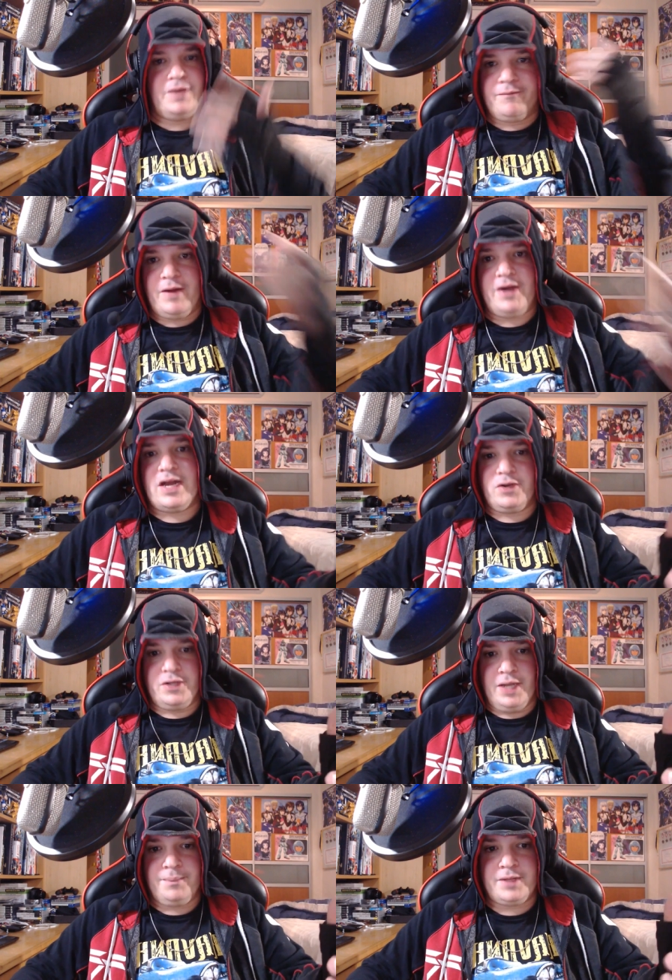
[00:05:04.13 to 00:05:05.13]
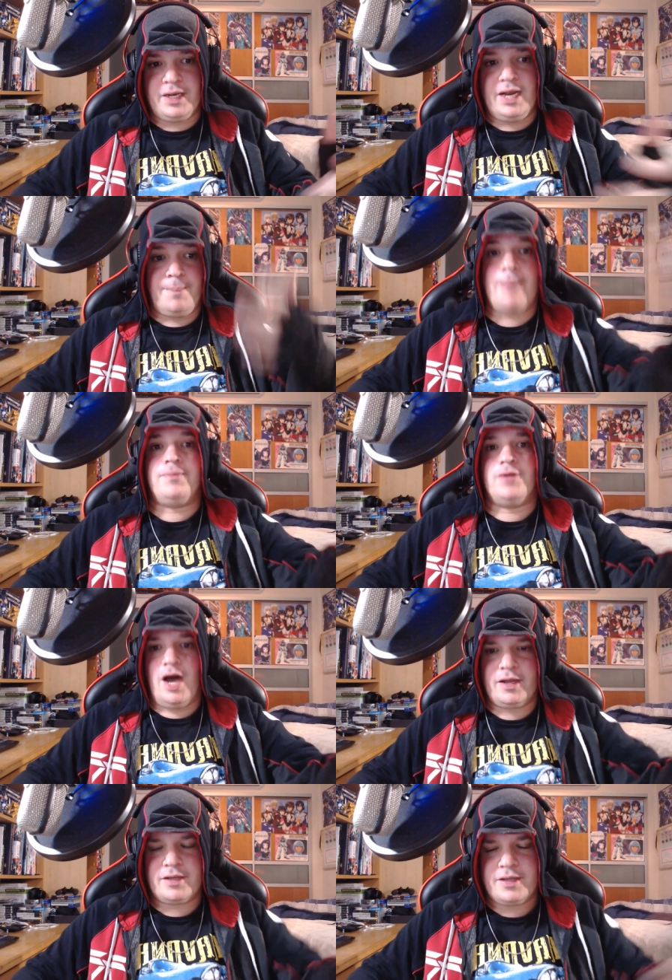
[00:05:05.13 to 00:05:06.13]
very down dumps and needed pep
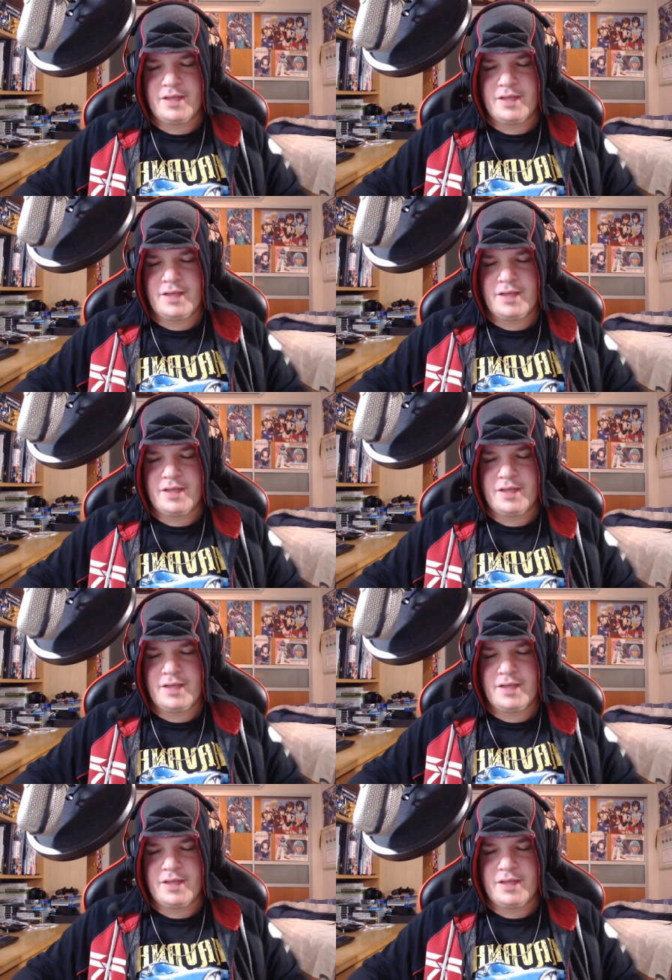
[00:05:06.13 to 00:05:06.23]
talk.